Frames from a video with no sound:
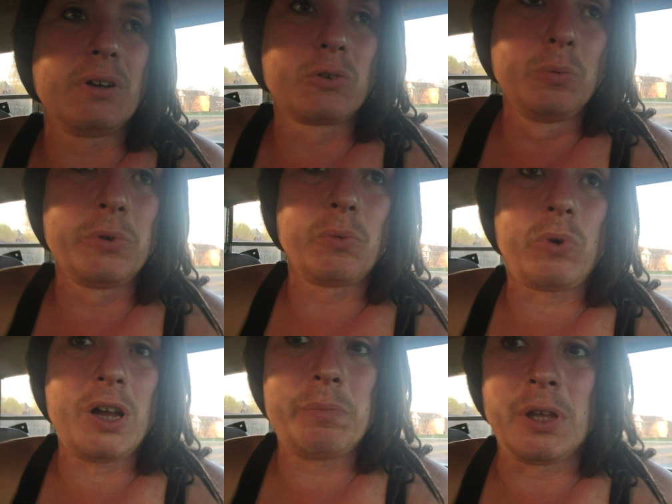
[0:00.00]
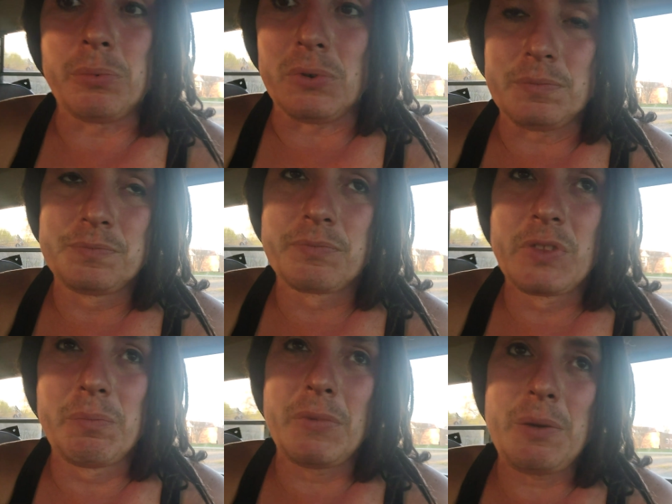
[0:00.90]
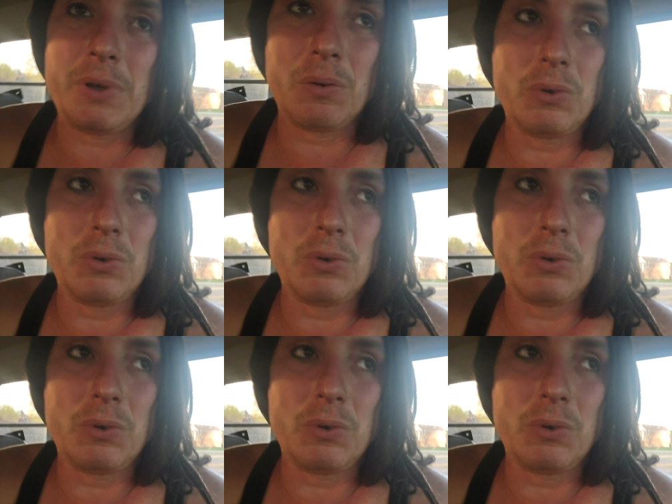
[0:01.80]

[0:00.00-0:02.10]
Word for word: a group of white people. Maybe